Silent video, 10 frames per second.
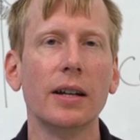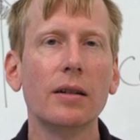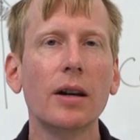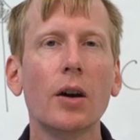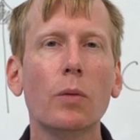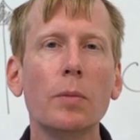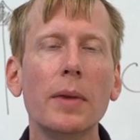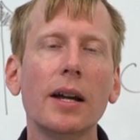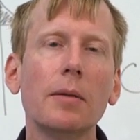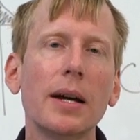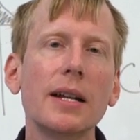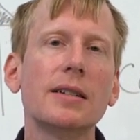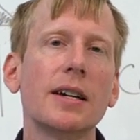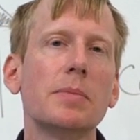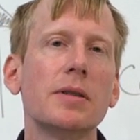in when making many
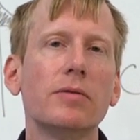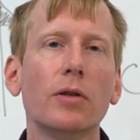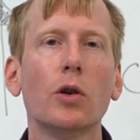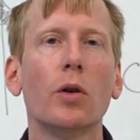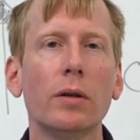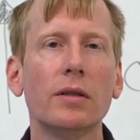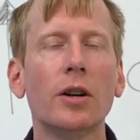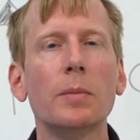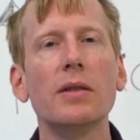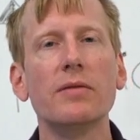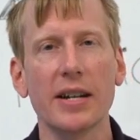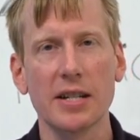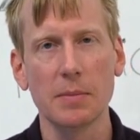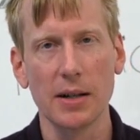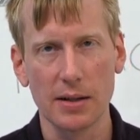types of long-term
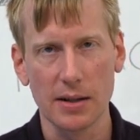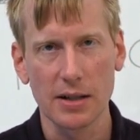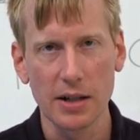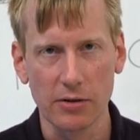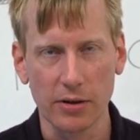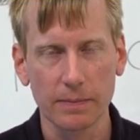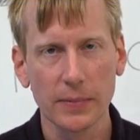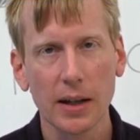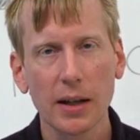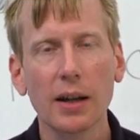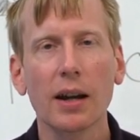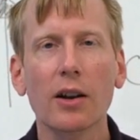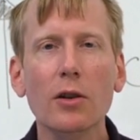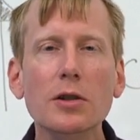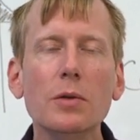investment decision,
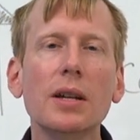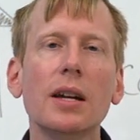and also the